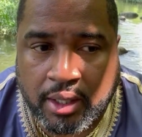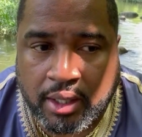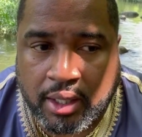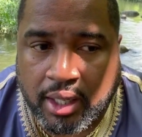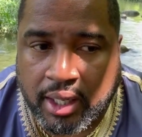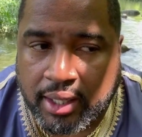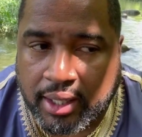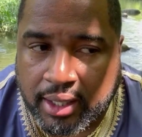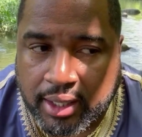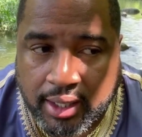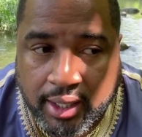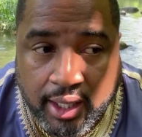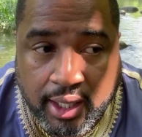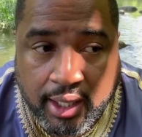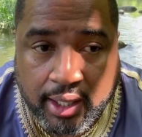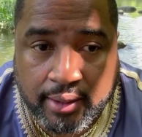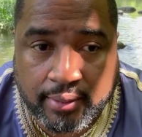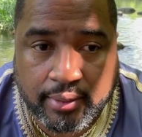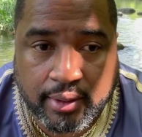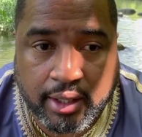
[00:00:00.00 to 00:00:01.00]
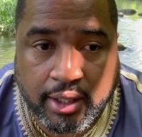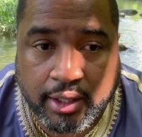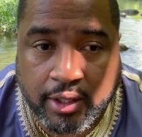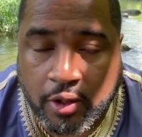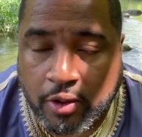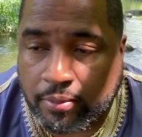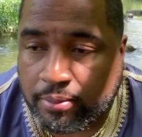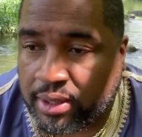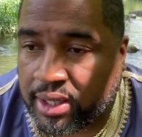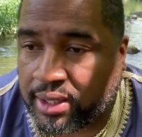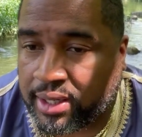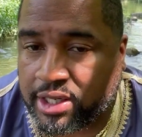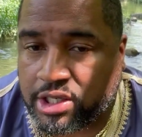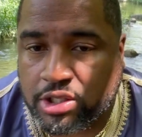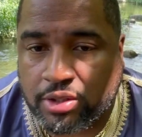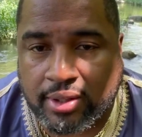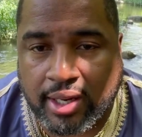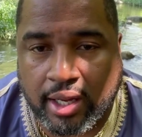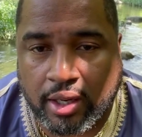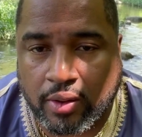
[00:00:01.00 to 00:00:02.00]
And again, it don't mean that
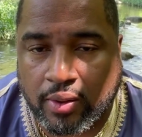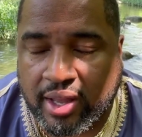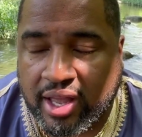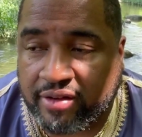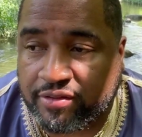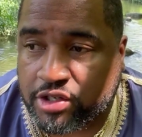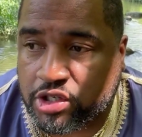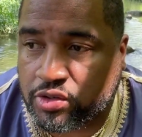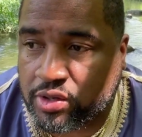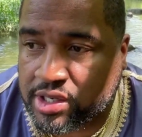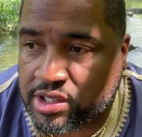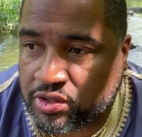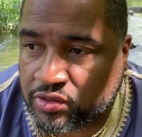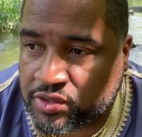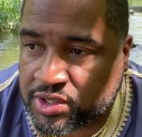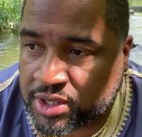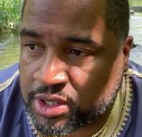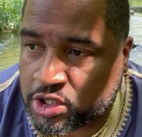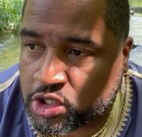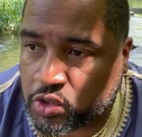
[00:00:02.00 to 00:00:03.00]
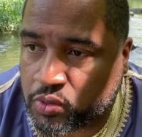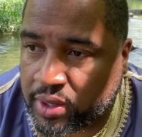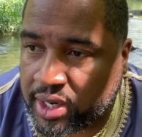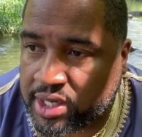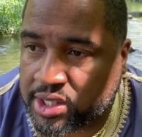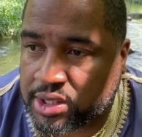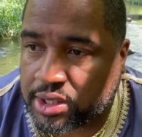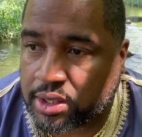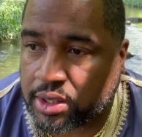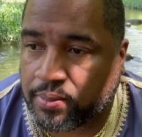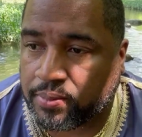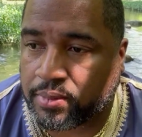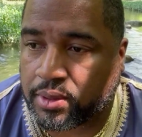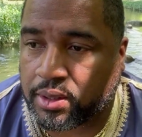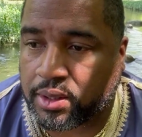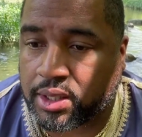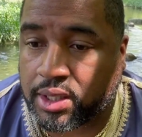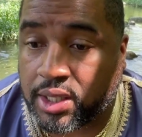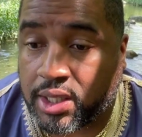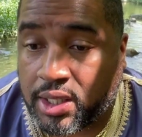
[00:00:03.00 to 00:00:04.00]
you're not gonna have a stressful situation. The
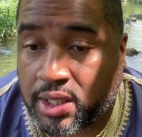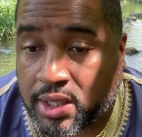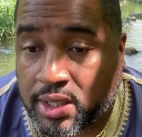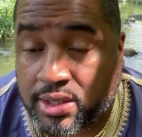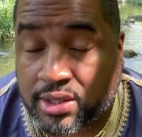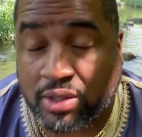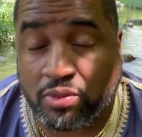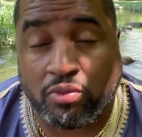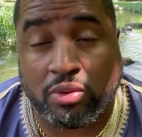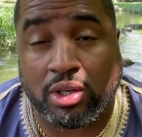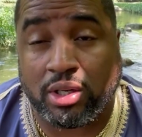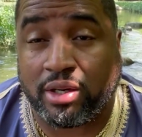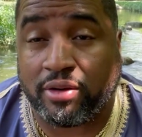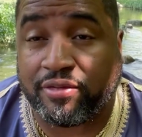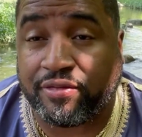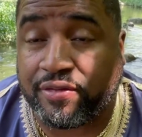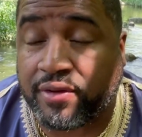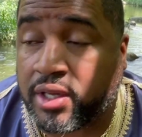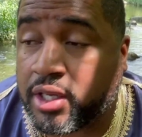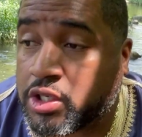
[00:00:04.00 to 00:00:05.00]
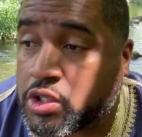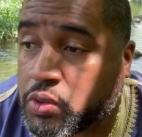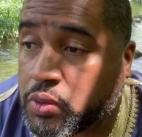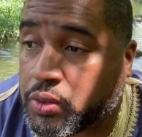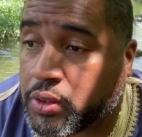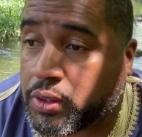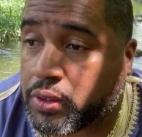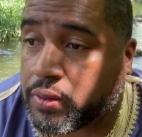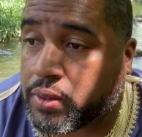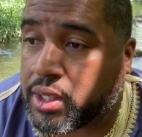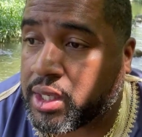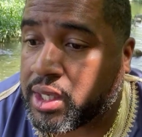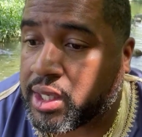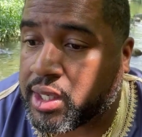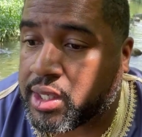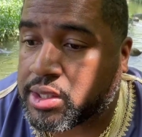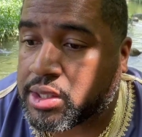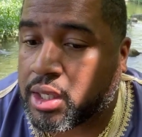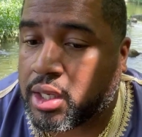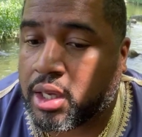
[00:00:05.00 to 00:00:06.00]
key is, and really the fun to a degree
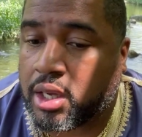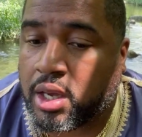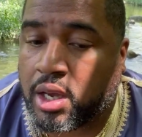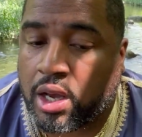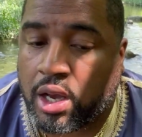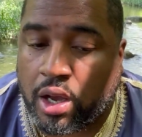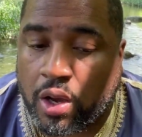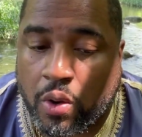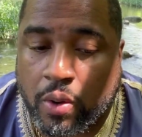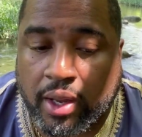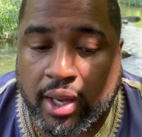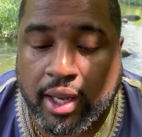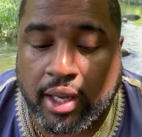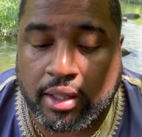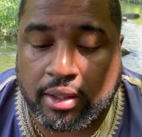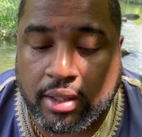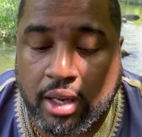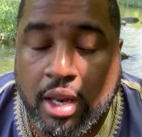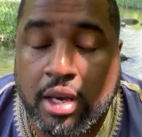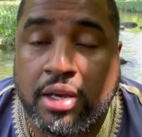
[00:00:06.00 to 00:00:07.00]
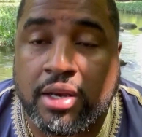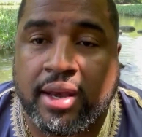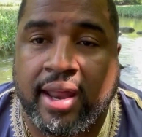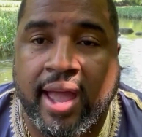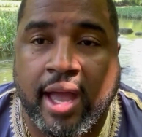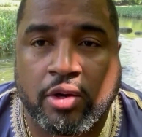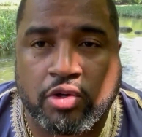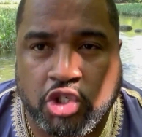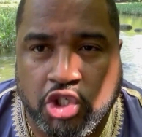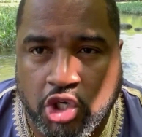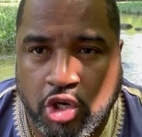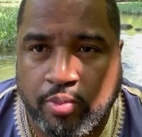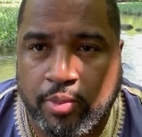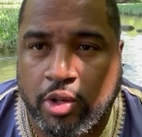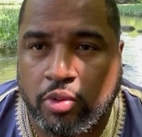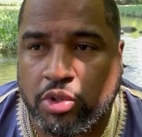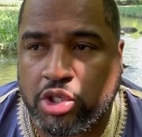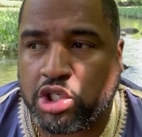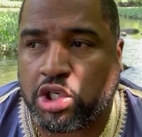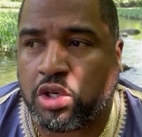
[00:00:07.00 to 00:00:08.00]
is, okay, now show me
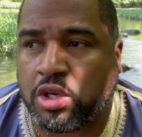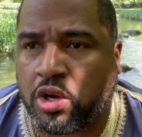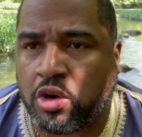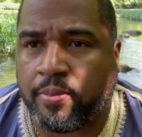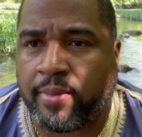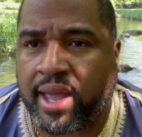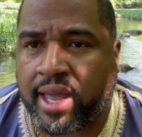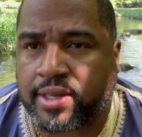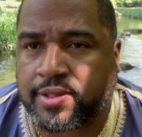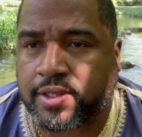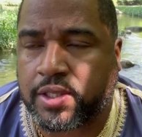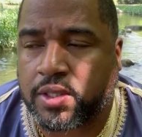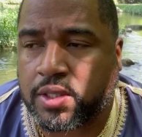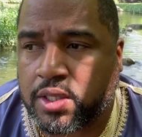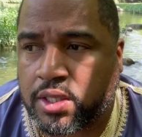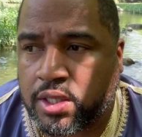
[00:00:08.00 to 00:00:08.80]
what you know, master.